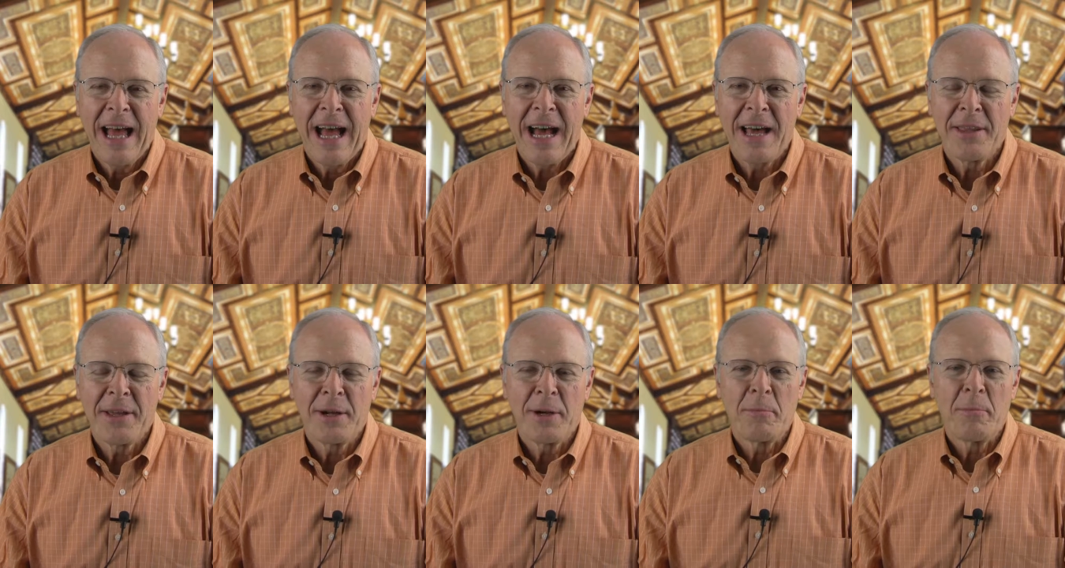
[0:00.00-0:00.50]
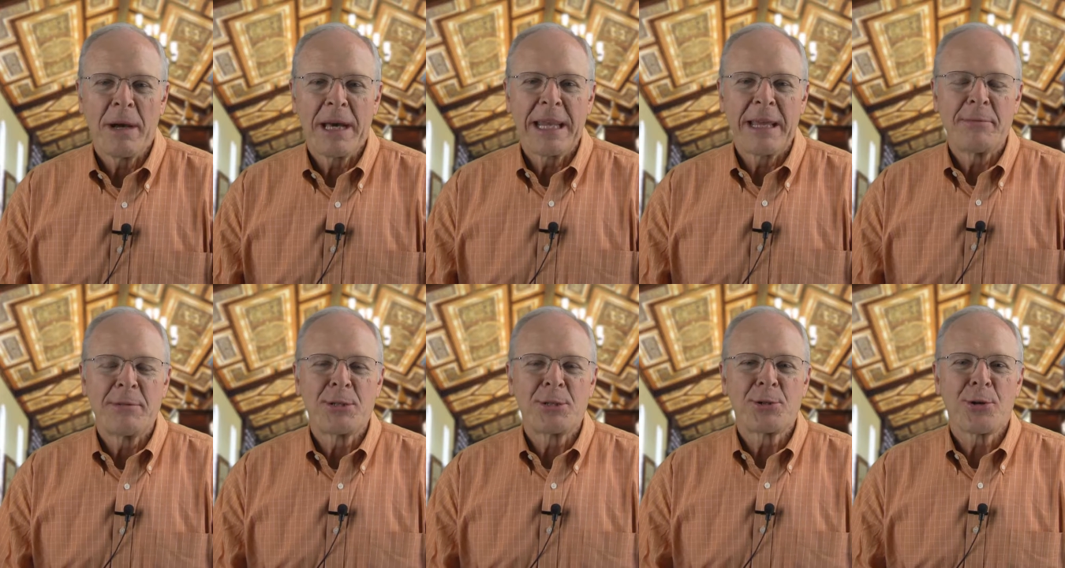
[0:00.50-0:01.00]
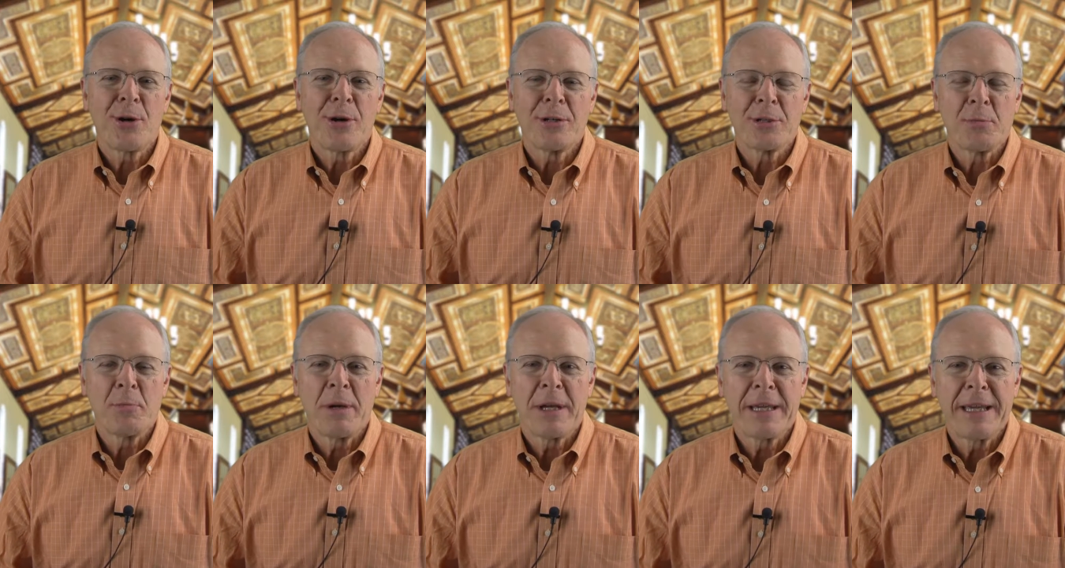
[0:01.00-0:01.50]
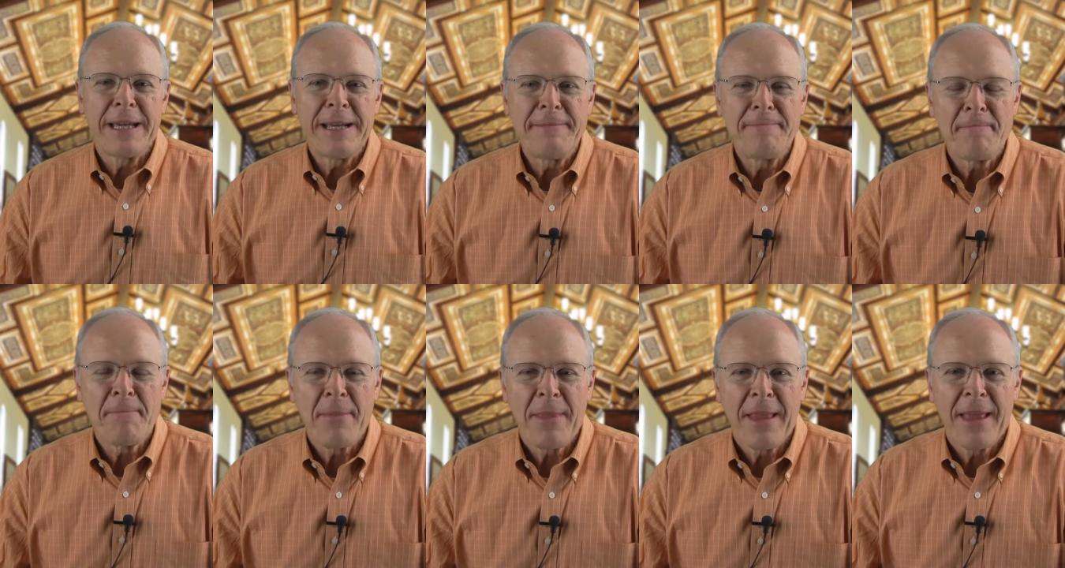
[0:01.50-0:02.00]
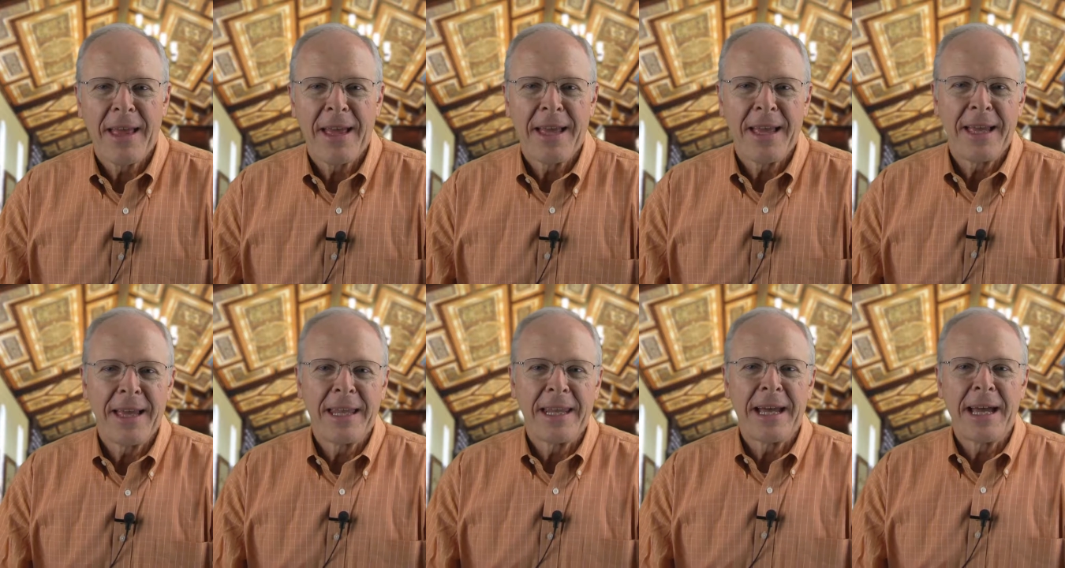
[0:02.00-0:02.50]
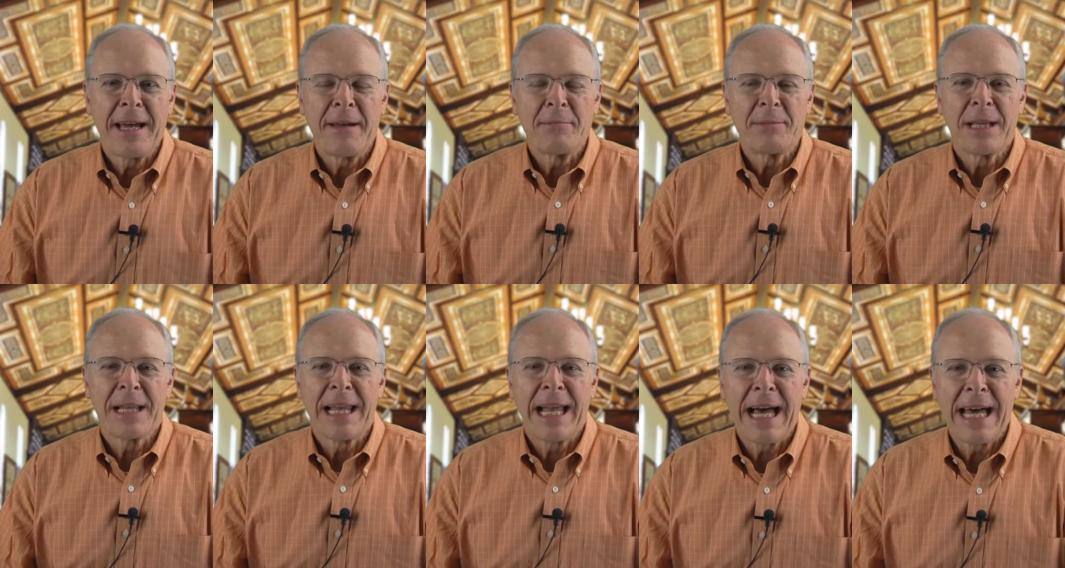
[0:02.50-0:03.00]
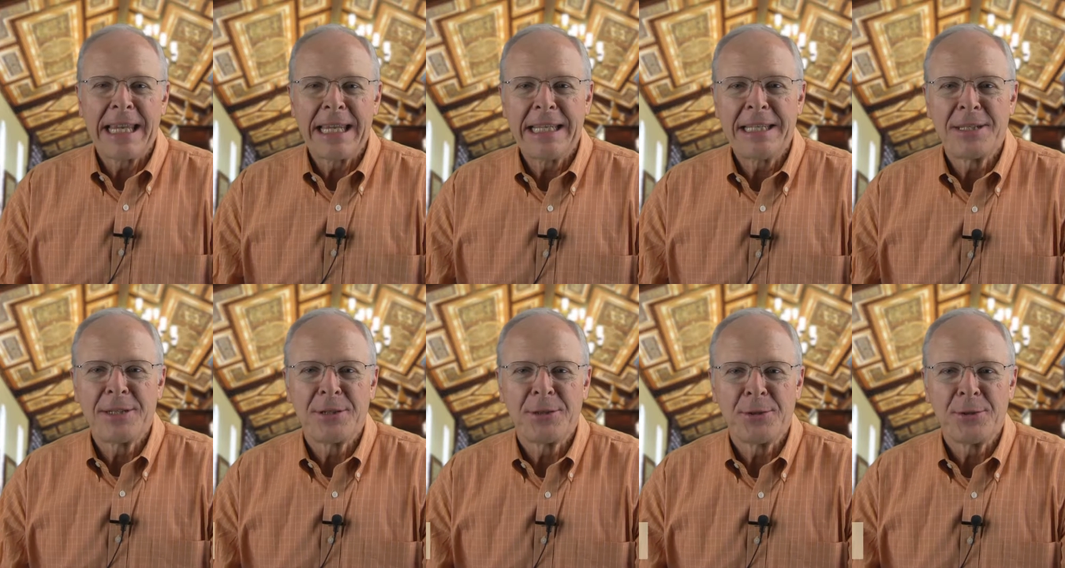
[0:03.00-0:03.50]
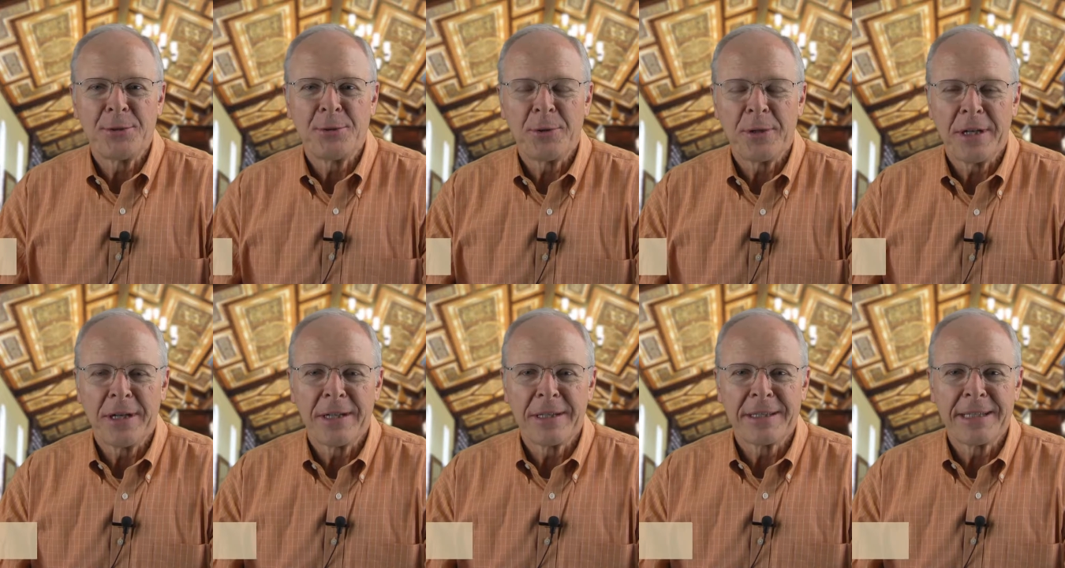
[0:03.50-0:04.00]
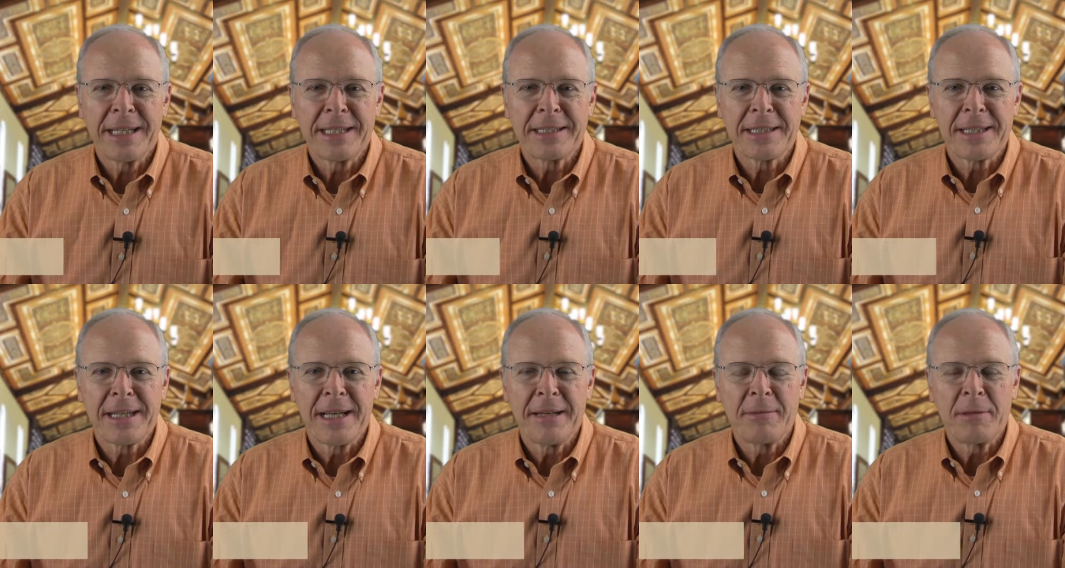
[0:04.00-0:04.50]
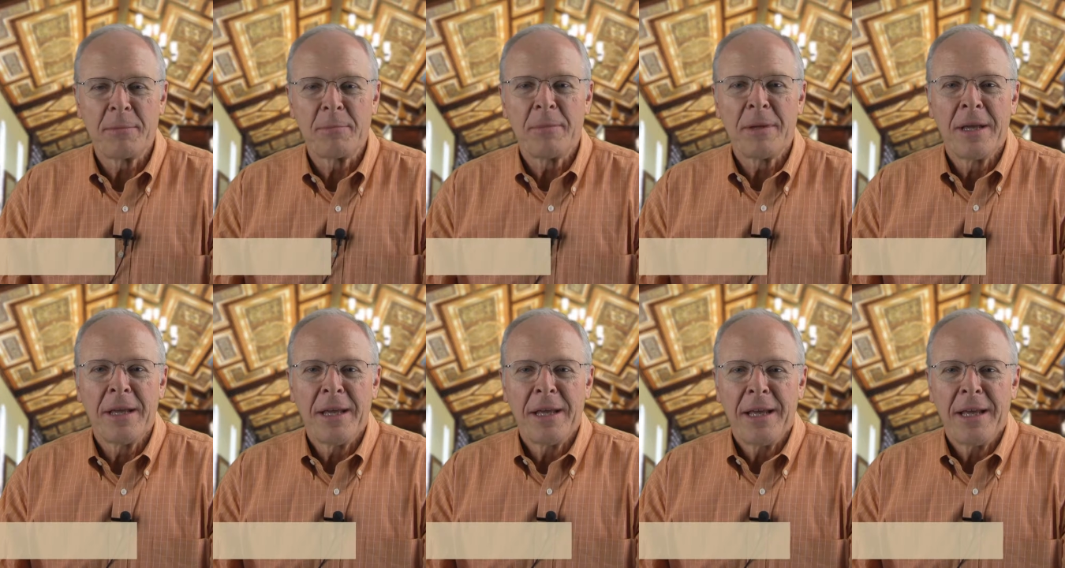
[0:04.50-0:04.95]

Hi there, my name is Charles Mickey, and I am delighted to uh, get to come and,